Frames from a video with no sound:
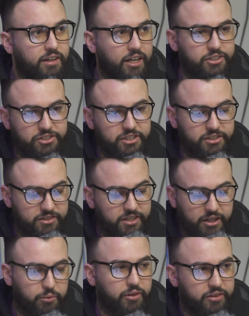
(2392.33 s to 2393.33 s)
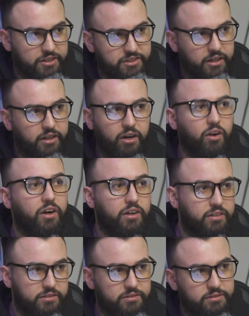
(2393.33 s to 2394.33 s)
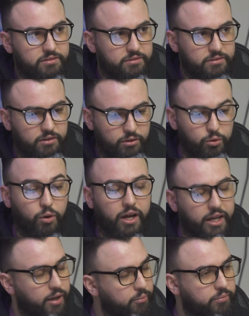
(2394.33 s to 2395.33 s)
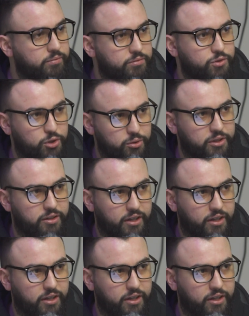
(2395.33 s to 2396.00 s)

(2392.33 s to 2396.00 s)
I just need to take away things that aren't who I am truly,